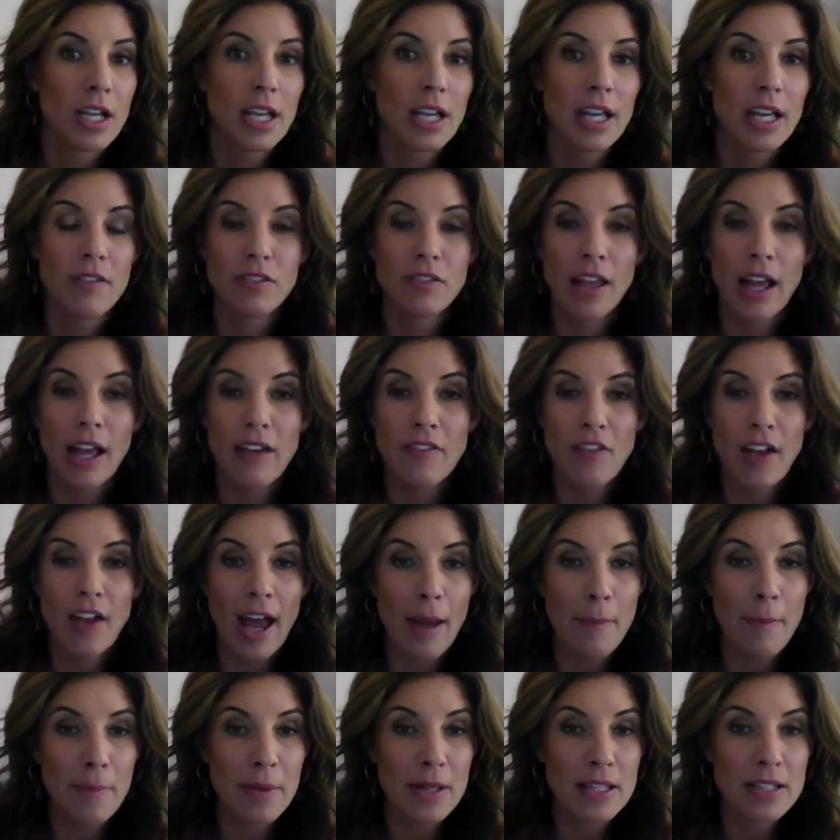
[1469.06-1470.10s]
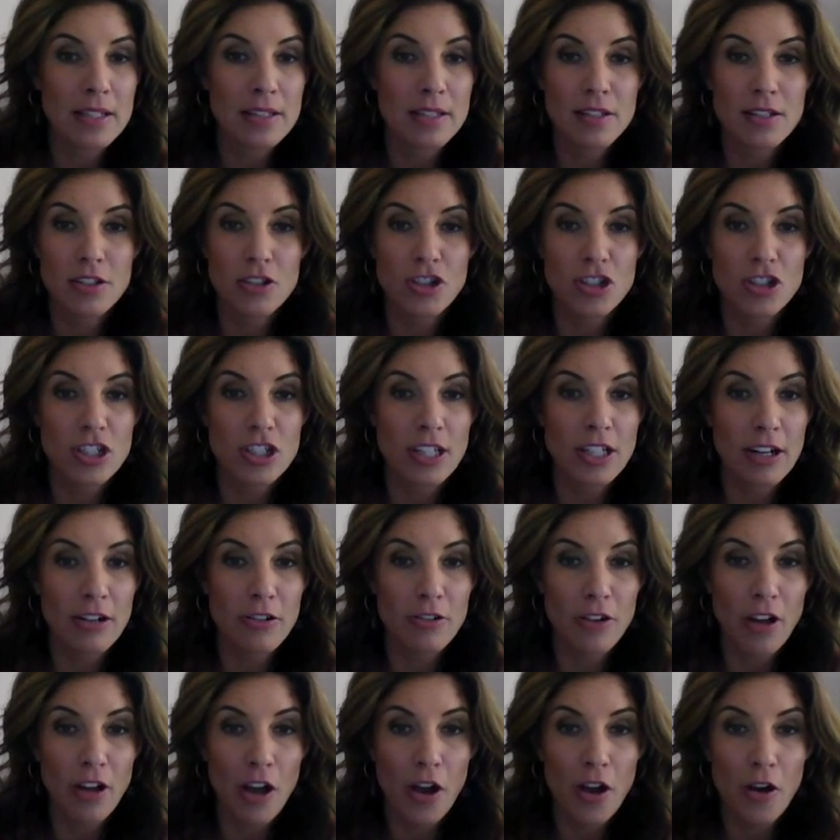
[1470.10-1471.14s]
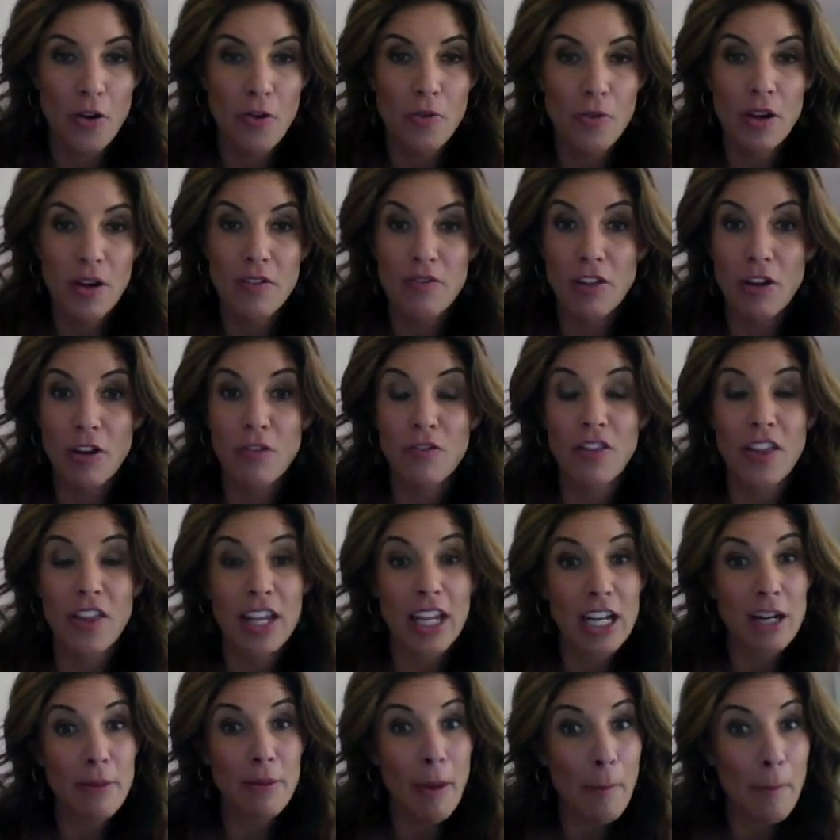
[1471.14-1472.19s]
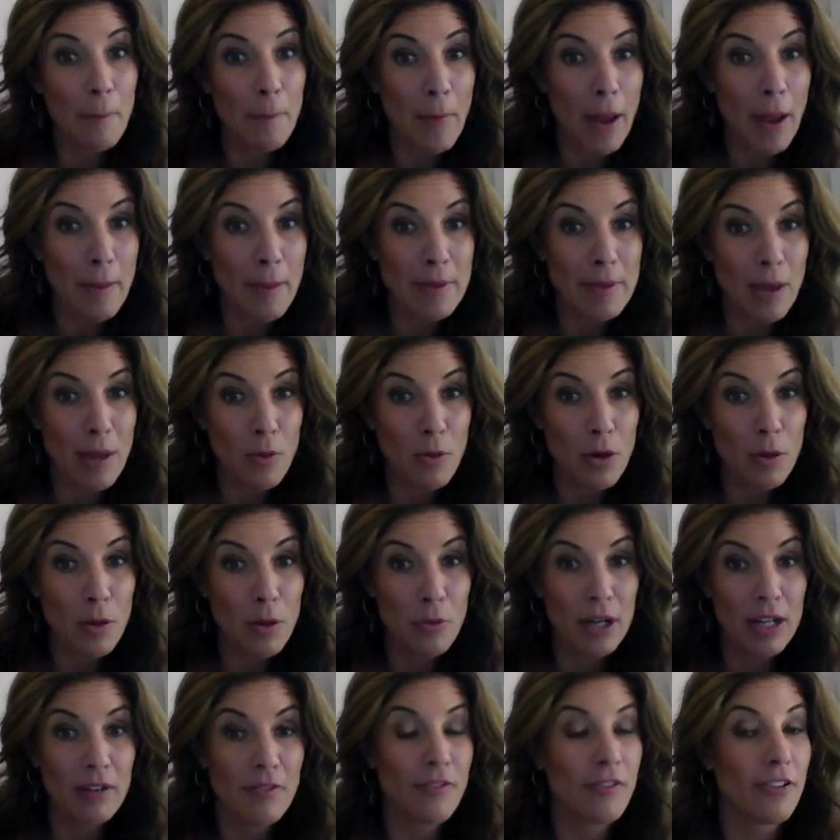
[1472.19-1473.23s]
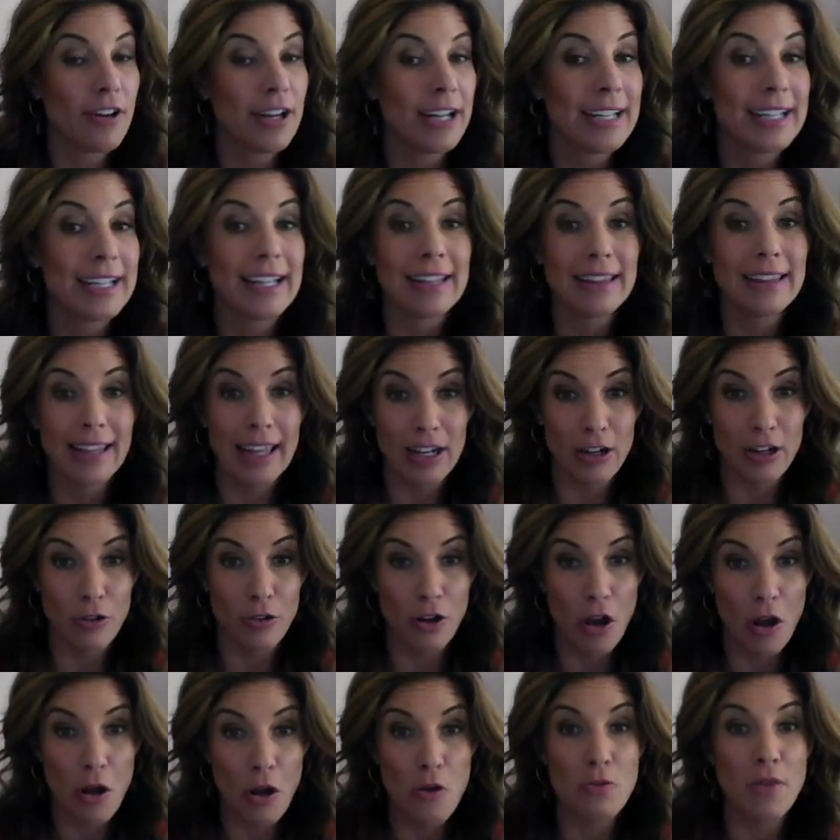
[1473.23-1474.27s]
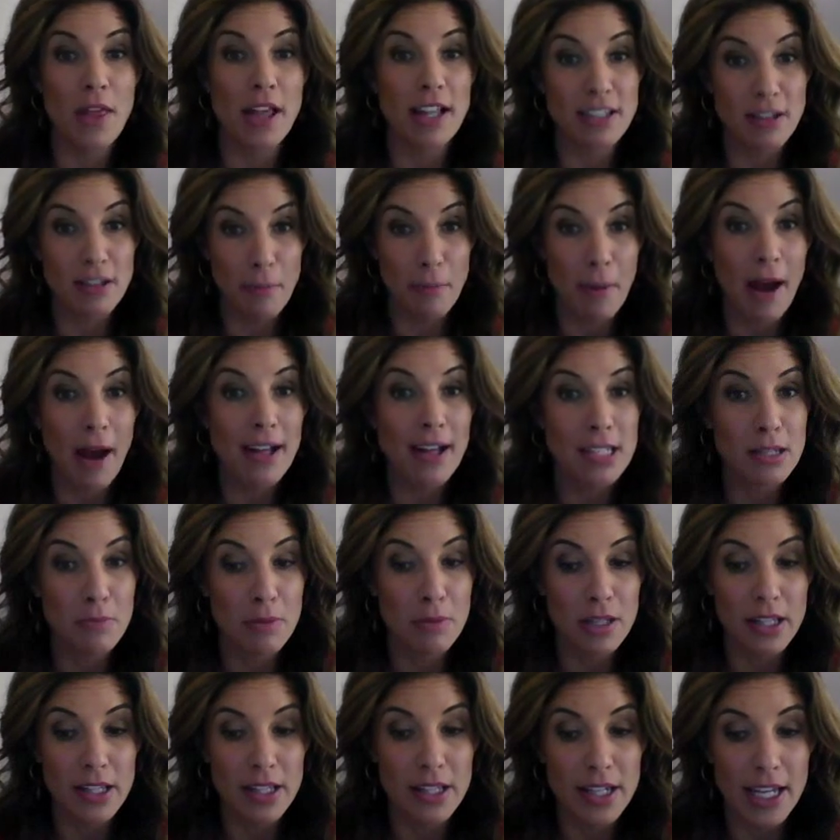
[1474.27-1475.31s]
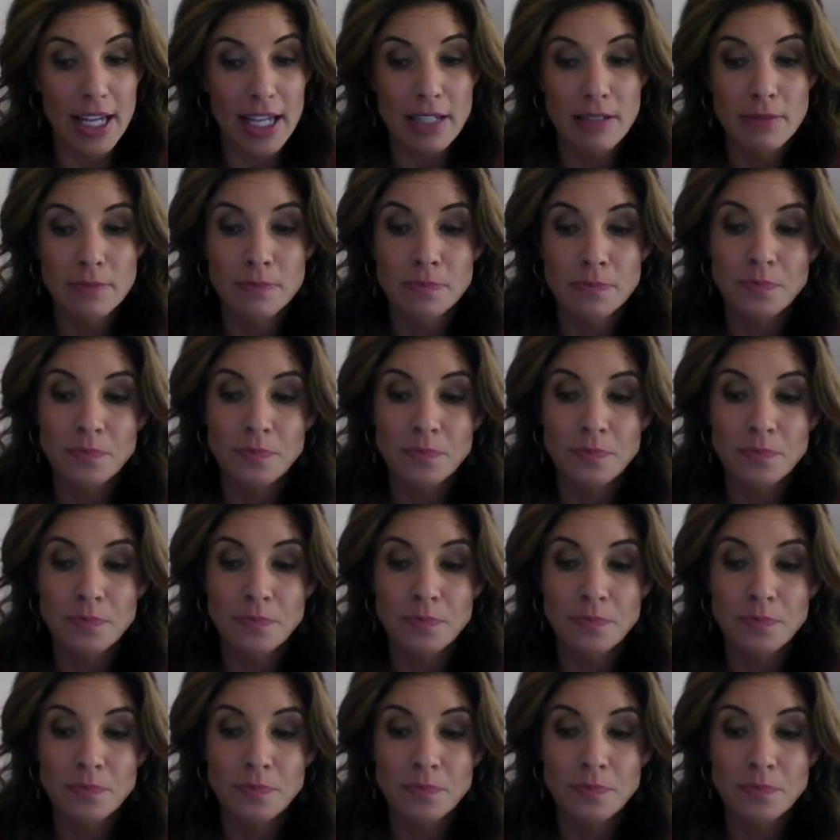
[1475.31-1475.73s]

If life happens, just let her know. If they're thinking about maybe they want to bring a friend, let her know that's a possibility.